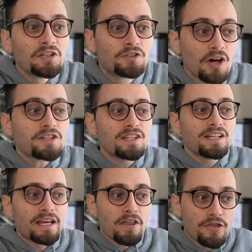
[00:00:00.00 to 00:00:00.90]
doesn't
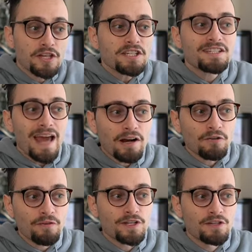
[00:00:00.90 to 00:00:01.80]
like this
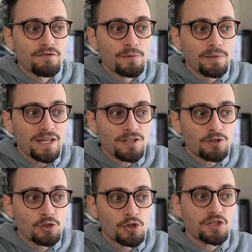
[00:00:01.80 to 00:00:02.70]
sacrifice of the piece
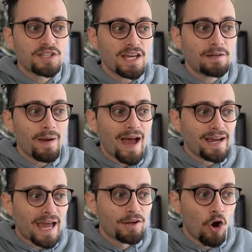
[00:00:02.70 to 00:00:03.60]
to just take
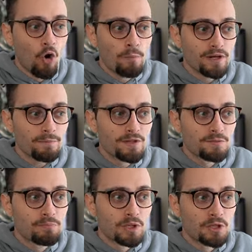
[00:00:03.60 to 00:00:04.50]
back and open up this
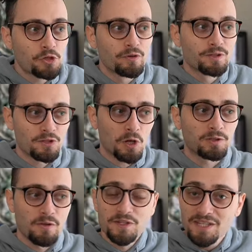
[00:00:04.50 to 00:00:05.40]
belligerent
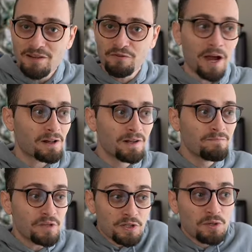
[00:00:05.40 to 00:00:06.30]
assault on the C file
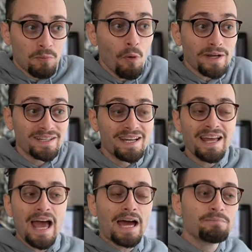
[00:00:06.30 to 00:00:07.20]
is the point.
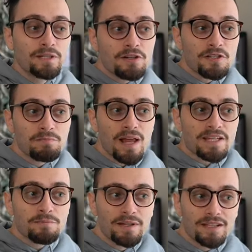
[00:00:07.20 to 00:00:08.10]
And because
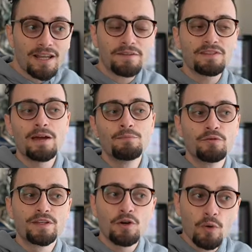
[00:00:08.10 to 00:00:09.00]
black spent a lot of time
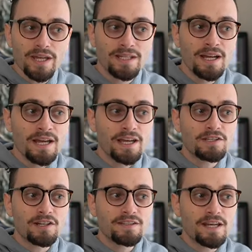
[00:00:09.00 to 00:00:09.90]
moving the queen, it's
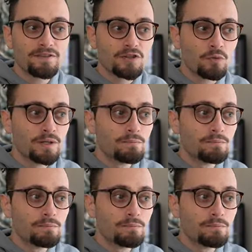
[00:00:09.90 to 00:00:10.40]
going to take this queen